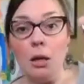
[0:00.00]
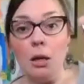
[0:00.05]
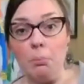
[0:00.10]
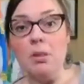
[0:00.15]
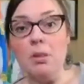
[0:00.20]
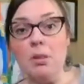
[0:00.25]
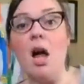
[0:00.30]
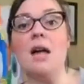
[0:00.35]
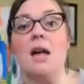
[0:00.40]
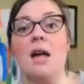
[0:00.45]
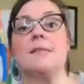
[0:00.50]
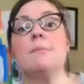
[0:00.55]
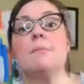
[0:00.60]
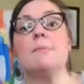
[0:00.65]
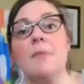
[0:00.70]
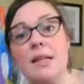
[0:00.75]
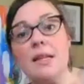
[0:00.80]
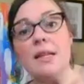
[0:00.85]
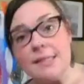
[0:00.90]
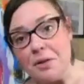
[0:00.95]

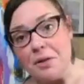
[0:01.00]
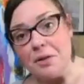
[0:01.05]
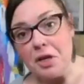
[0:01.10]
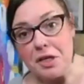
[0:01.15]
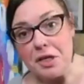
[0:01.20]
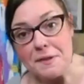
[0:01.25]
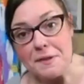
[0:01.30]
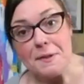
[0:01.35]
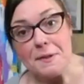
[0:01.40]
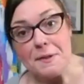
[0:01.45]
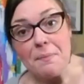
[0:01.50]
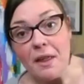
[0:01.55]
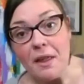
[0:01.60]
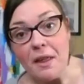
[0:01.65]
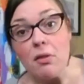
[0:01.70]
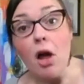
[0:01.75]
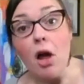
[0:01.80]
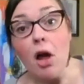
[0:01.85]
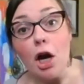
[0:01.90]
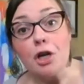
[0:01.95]
blossom that sound into
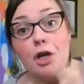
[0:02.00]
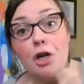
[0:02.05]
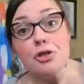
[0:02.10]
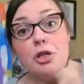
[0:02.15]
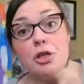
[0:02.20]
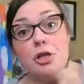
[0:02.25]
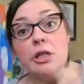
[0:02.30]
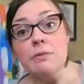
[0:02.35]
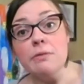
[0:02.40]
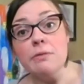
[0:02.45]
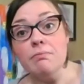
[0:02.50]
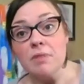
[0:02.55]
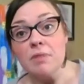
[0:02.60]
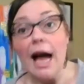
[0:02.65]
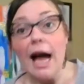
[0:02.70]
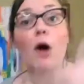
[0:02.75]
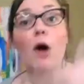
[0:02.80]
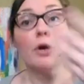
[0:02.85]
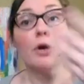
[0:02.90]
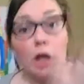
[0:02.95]
something larger,
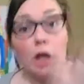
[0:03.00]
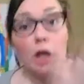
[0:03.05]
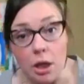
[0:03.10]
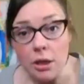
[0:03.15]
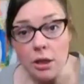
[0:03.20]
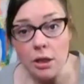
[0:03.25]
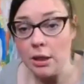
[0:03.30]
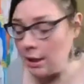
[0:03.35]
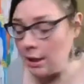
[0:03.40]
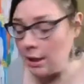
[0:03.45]
louder.